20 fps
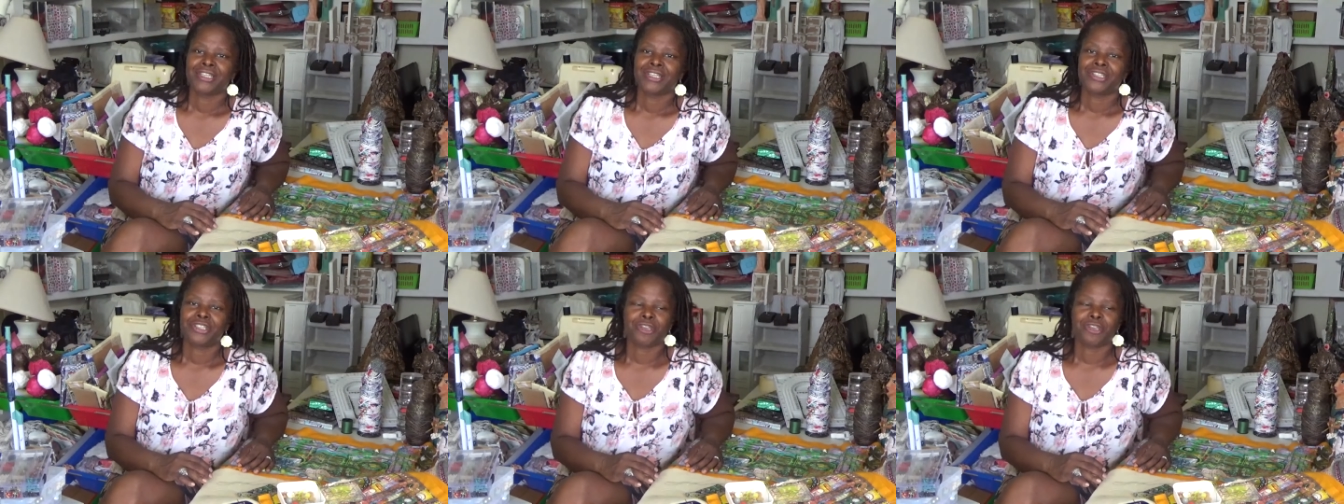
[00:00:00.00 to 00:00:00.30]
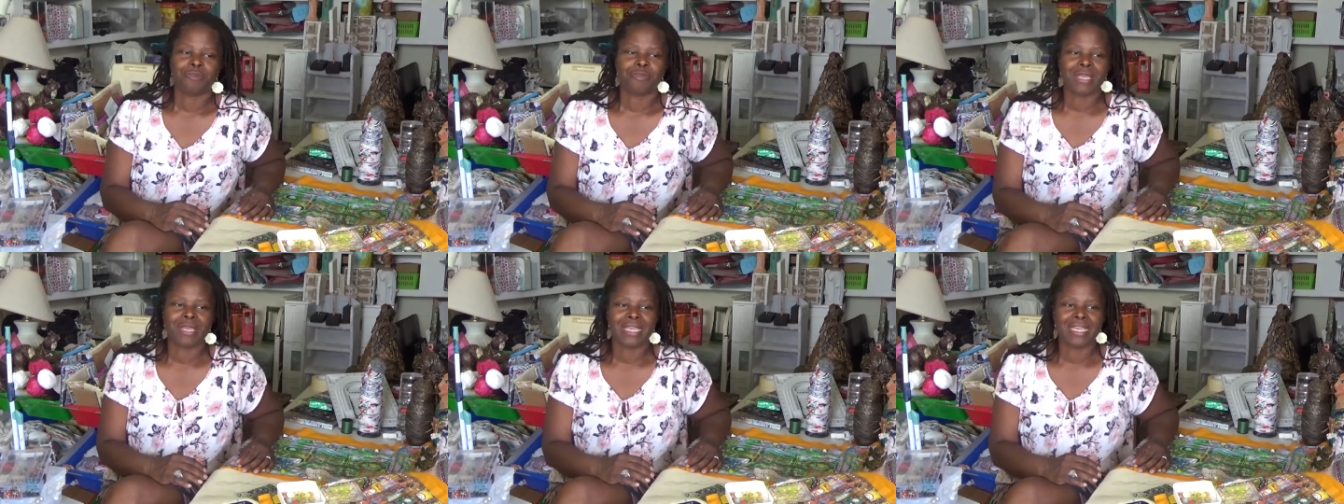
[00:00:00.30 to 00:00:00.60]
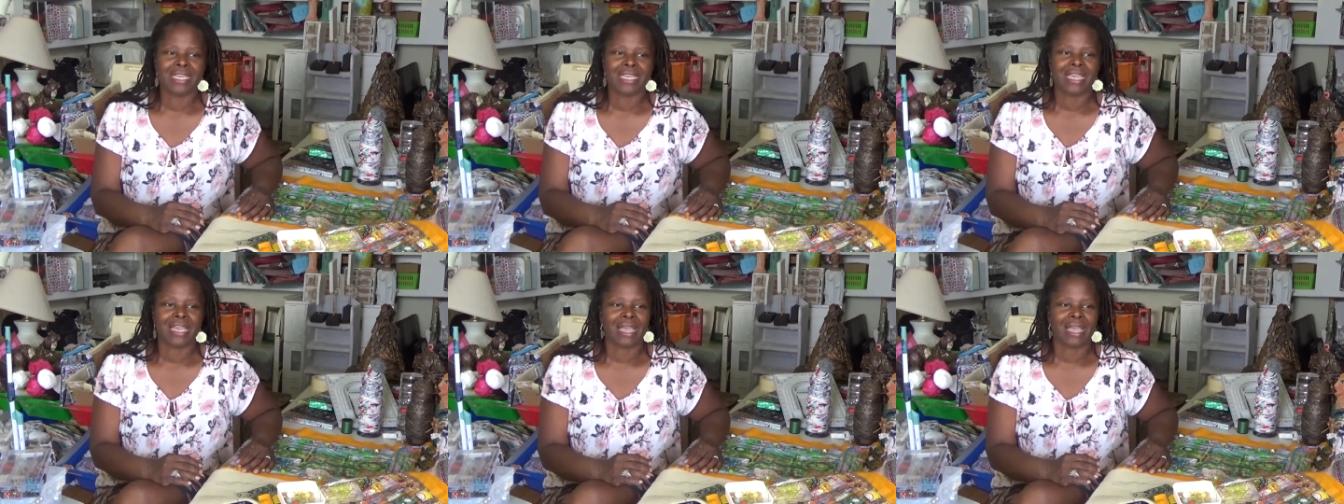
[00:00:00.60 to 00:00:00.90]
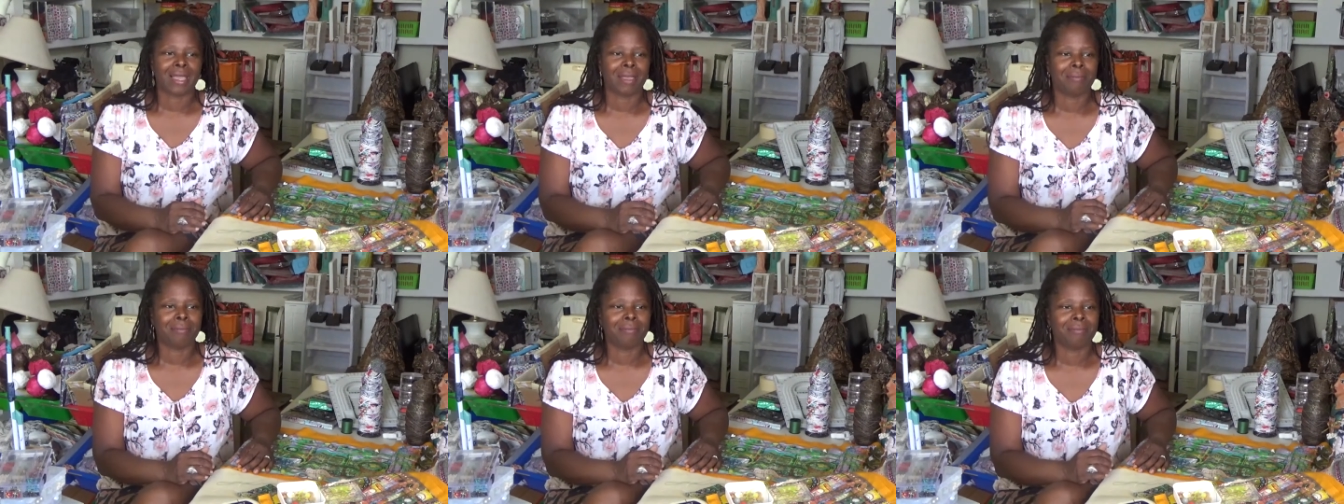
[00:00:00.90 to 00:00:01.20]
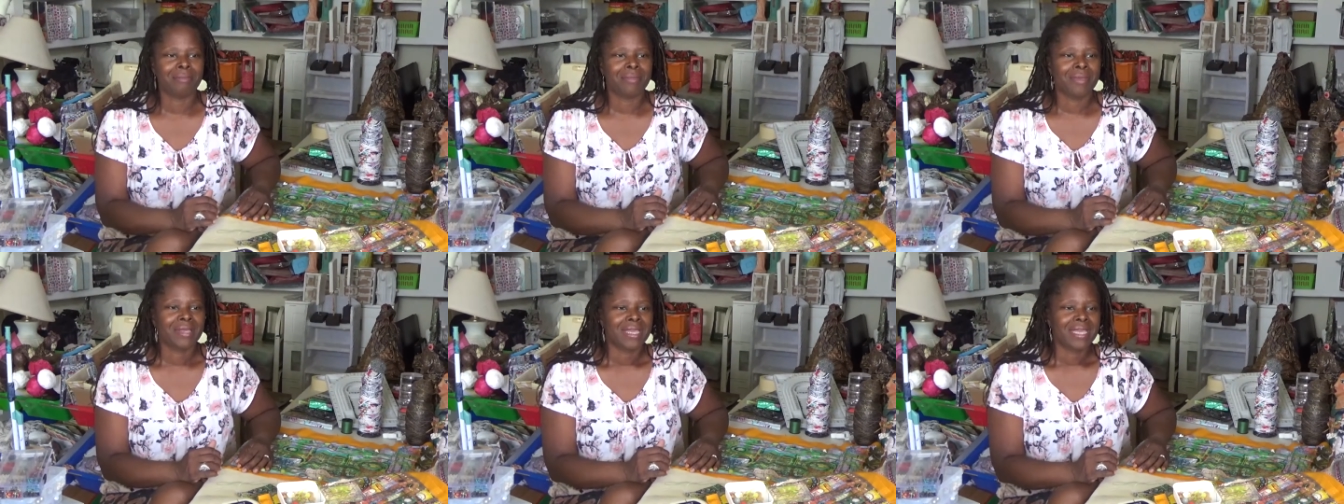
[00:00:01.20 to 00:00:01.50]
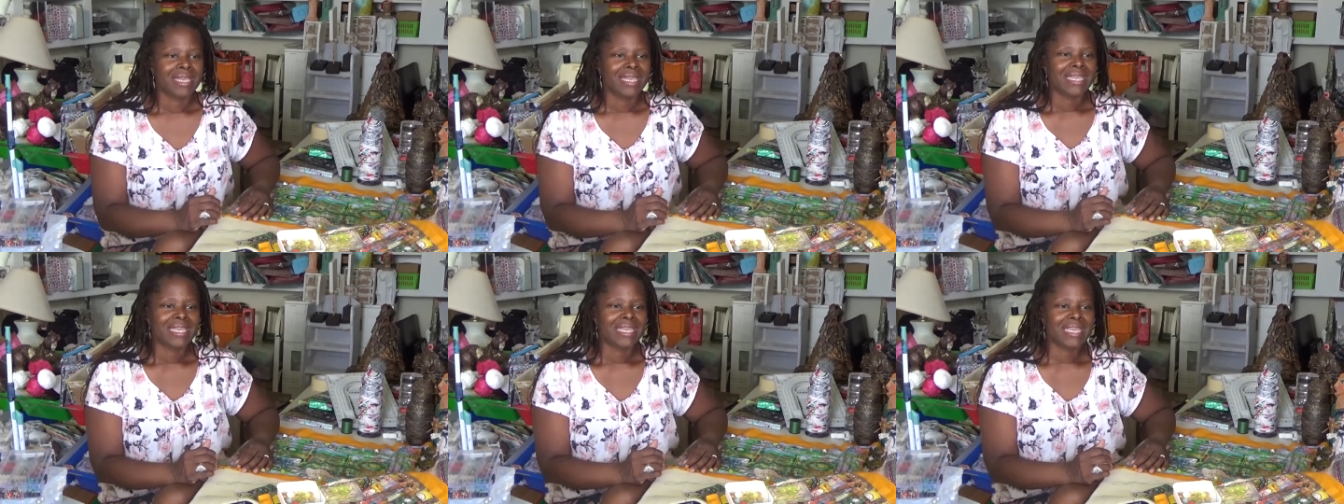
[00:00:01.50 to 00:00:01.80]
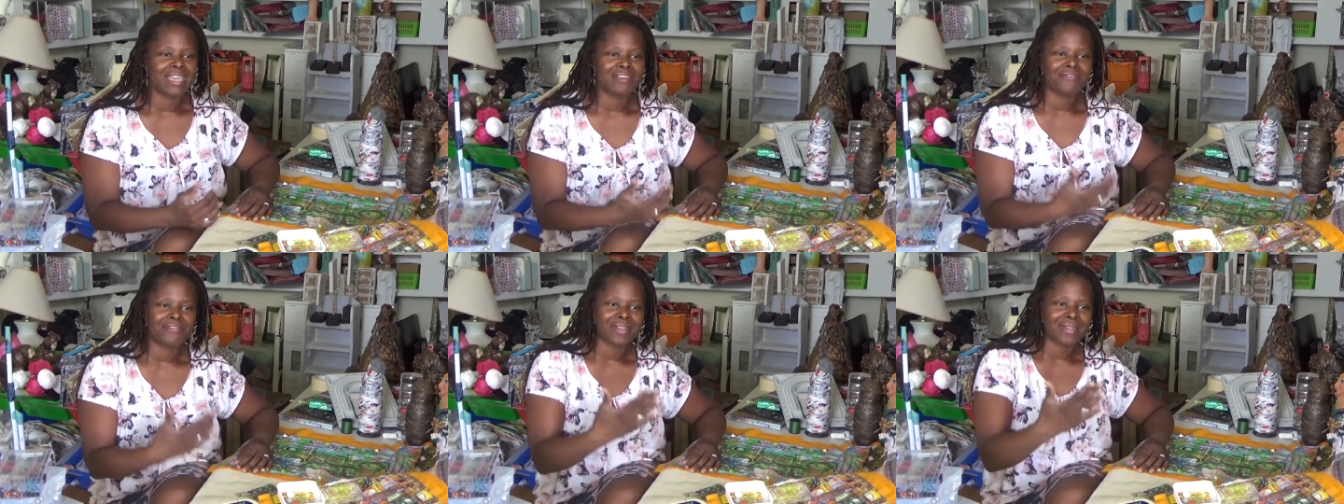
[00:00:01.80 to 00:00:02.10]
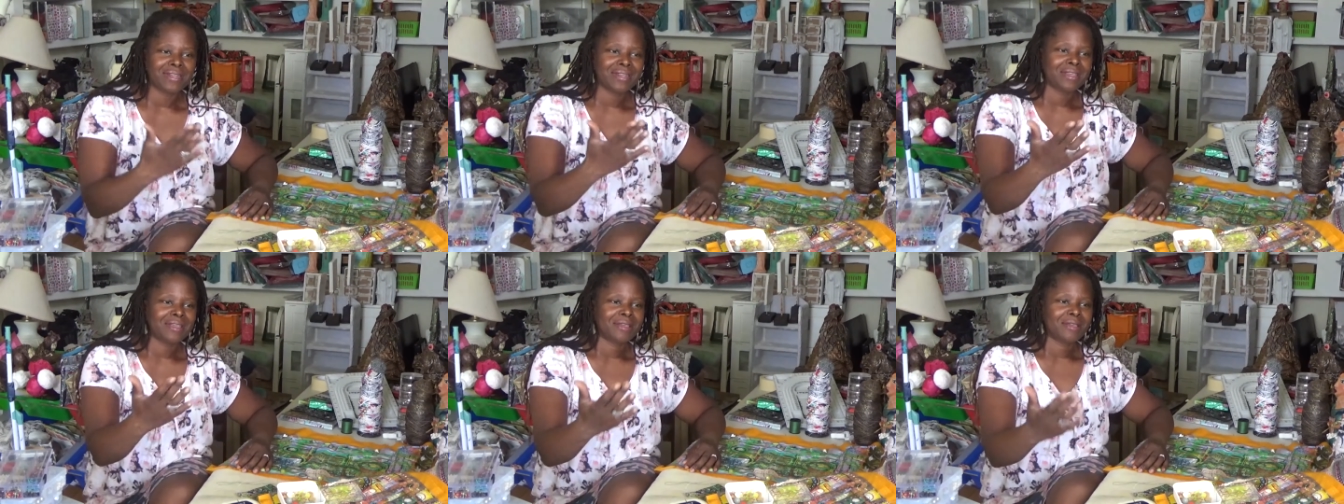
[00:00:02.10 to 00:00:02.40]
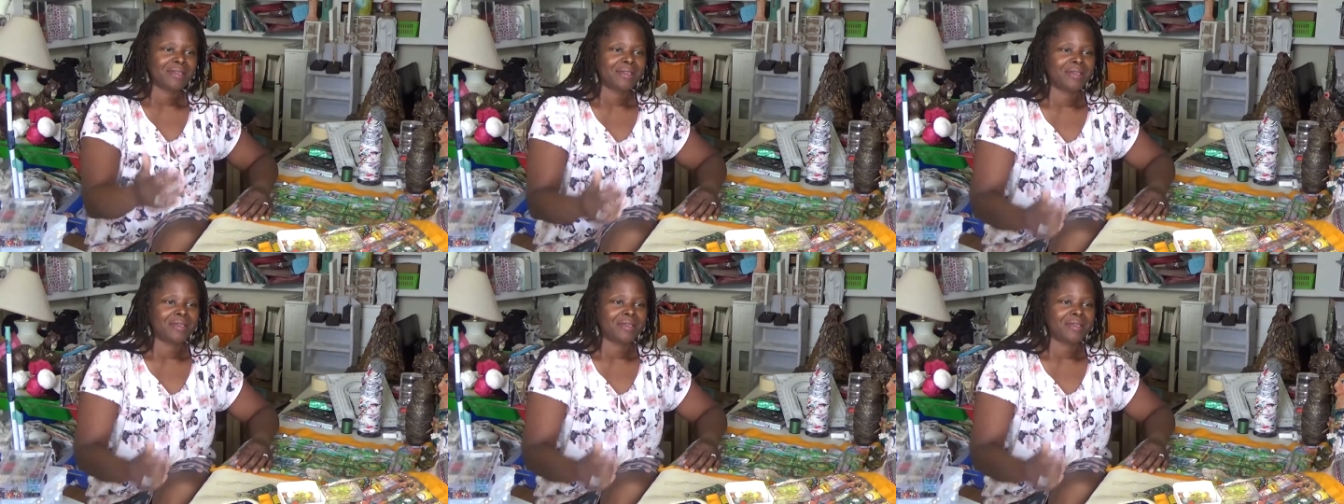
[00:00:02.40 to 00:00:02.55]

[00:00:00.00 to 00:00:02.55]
to be given,